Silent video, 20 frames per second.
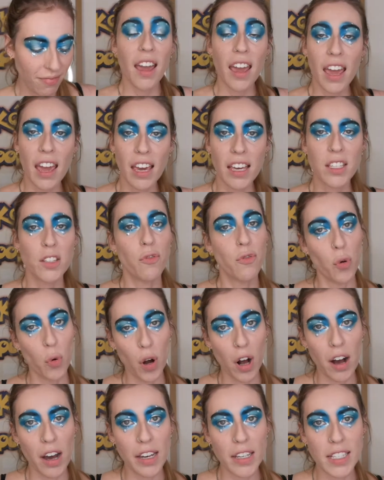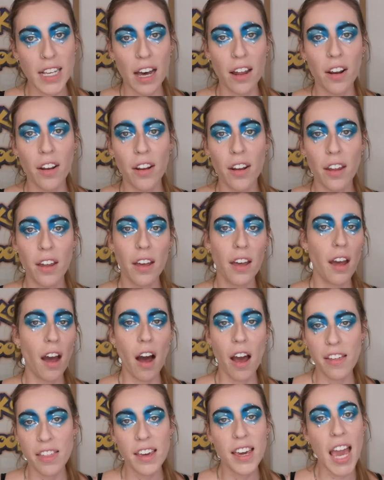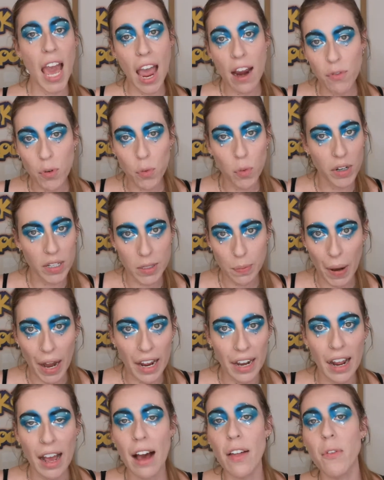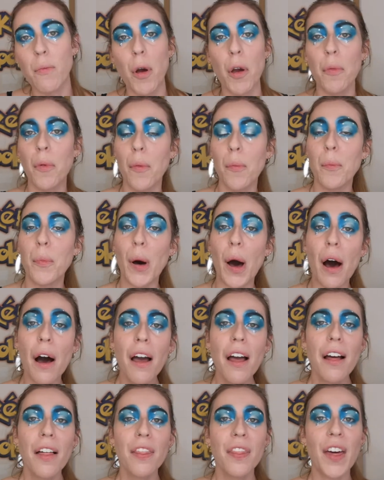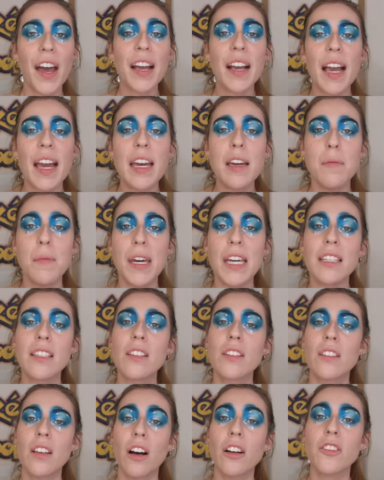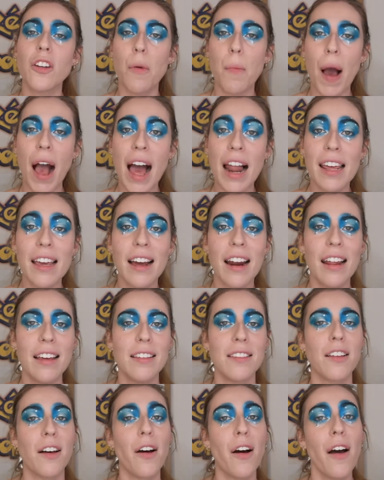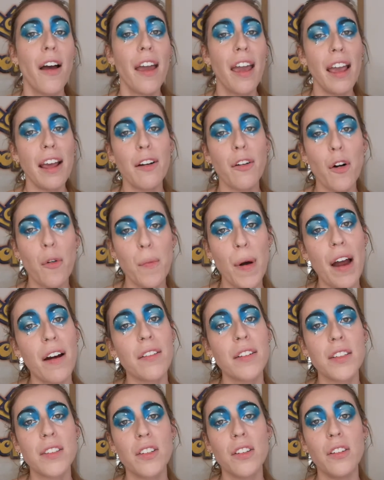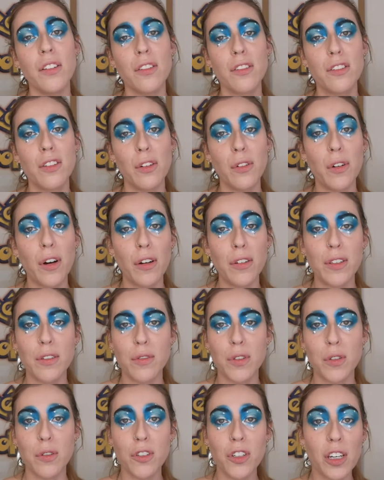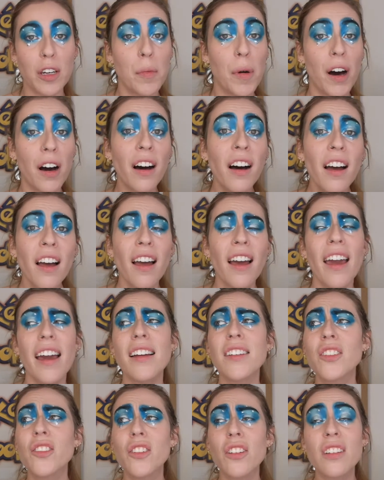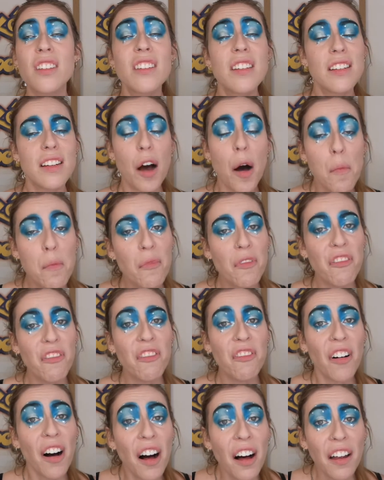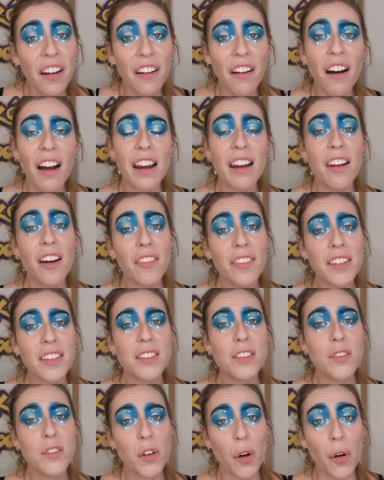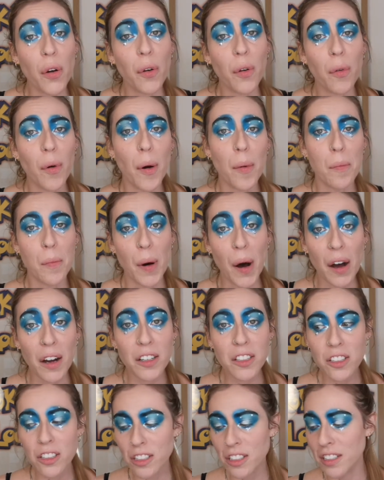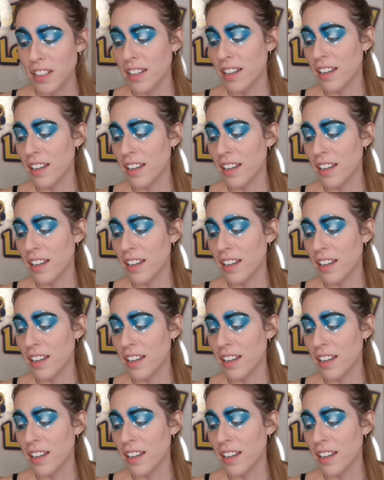is Fall Guys, and I think everyone is playing it at the moment, but that game is such a palette cleanser in comparison to Ghost of Tsushima. It's just dumb fun. I love it so much.